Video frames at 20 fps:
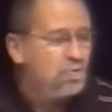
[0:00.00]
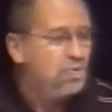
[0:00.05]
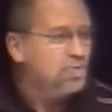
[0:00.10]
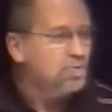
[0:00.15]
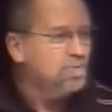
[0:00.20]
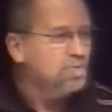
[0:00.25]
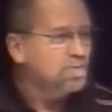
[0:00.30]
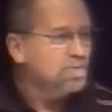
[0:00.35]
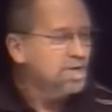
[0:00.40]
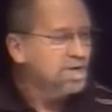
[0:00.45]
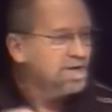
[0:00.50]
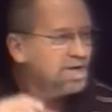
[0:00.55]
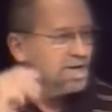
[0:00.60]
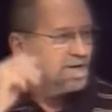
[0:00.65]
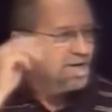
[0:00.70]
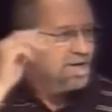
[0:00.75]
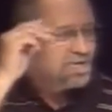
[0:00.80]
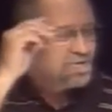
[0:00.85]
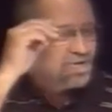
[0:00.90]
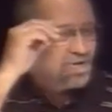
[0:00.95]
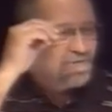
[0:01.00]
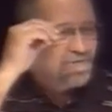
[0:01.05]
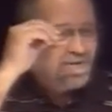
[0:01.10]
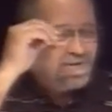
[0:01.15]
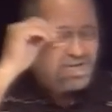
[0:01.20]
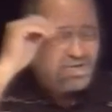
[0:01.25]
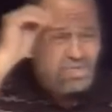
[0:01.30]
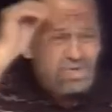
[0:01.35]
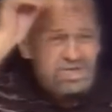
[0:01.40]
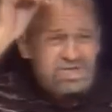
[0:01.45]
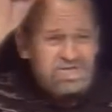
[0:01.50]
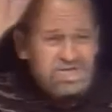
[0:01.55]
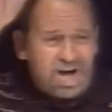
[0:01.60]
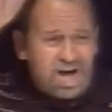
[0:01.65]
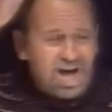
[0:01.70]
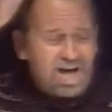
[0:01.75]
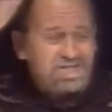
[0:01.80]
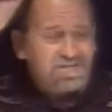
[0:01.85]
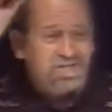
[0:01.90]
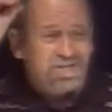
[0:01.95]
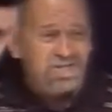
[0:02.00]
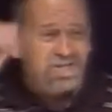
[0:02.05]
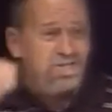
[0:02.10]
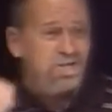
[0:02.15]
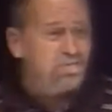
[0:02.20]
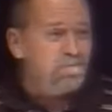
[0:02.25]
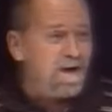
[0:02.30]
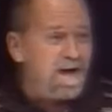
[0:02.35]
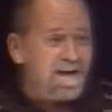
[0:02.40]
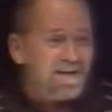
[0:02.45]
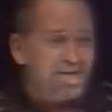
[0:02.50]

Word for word: to you. So this was not just